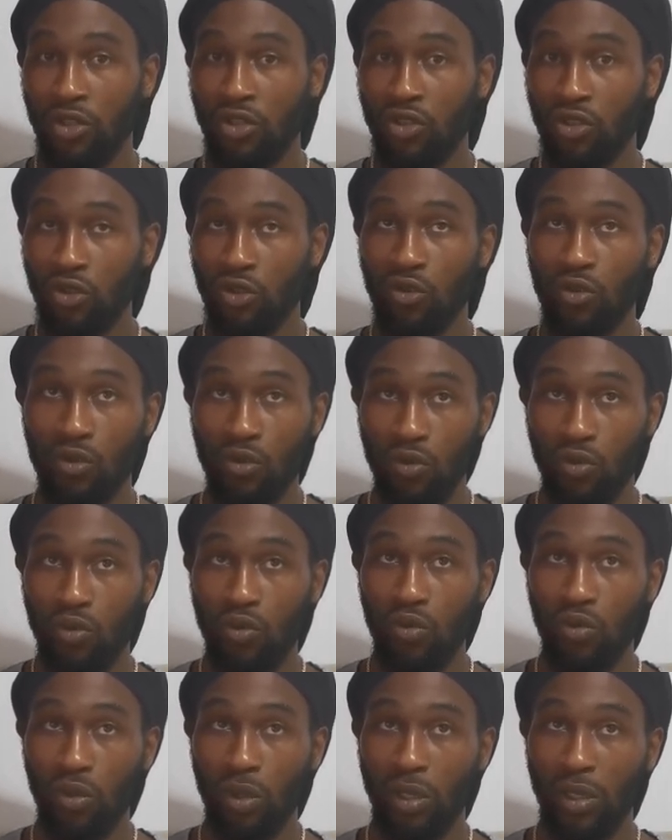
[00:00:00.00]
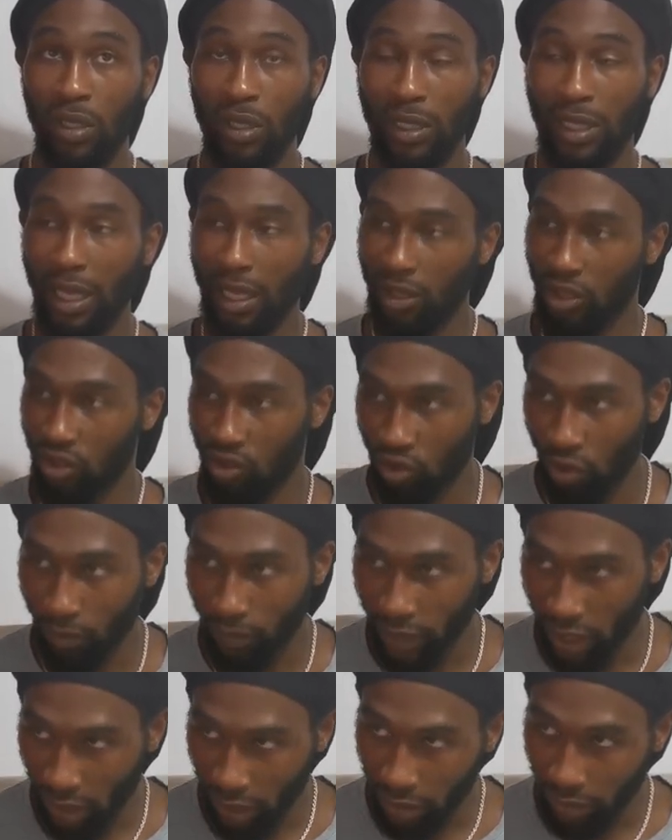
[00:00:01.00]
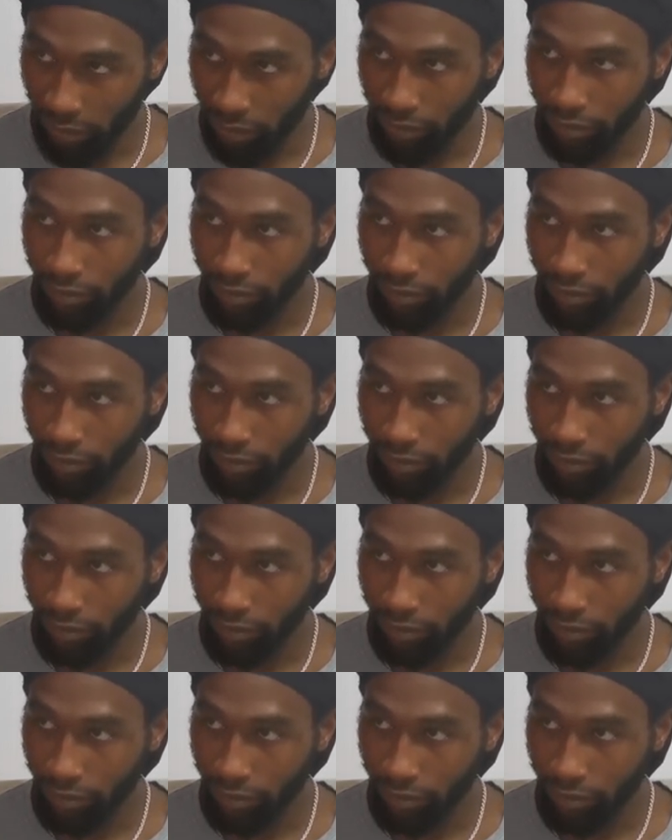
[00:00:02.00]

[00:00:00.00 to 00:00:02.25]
to get the job done,